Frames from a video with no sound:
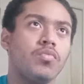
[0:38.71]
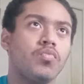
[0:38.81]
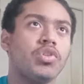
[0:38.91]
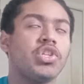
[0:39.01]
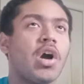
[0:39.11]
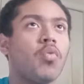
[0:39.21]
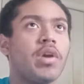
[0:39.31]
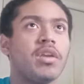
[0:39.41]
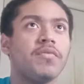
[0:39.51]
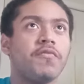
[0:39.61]
What y'all
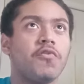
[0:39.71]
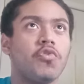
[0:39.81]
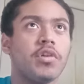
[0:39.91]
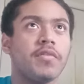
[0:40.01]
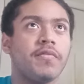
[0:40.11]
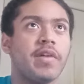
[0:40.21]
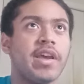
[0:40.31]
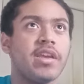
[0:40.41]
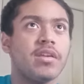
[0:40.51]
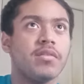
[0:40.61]
waiting for?
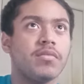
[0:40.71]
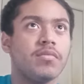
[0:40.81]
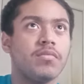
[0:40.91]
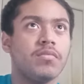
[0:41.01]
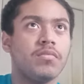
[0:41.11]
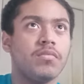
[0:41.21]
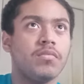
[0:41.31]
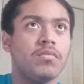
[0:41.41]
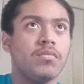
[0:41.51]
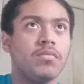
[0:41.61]
Fight.
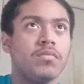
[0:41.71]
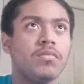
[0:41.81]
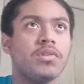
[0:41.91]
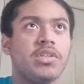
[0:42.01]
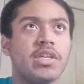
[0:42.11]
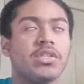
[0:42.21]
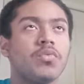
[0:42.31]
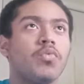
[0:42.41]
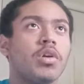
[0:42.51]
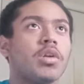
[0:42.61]
Get to
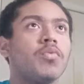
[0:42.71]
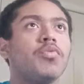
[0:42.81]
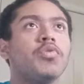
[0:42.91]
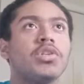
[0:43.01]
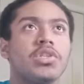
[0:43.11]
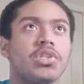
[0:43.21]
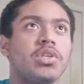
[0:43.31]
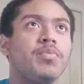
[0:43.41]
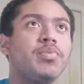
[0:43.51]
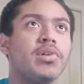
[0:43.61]
work. We wanna
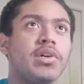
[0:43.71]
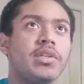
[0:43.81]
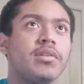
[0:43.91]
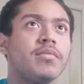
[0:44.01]
see blood.